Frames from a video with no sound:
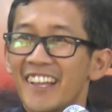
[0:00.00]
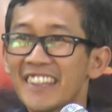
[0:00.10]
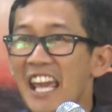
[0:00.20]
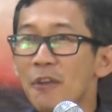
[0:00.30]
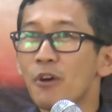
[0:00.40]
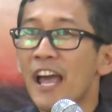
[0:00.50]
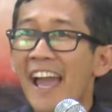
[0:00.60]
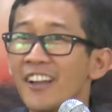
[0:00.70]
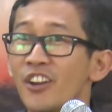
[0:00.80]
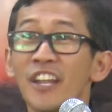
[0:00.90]
they will
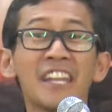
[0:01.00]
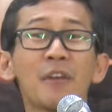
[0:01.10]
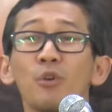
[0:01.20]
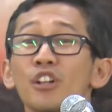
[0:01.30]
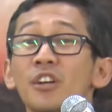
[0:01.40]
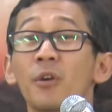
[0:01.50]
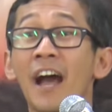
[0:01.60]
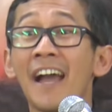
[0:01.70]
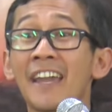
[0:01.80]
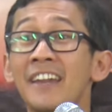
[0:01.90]
hang on and they will
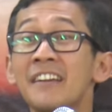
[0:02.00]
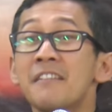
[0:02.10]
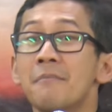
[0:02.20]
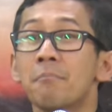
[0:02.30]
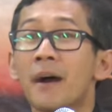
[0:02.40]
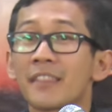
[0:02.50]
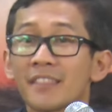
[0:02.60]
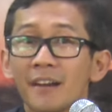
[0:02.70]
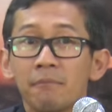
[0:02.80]
cry. But the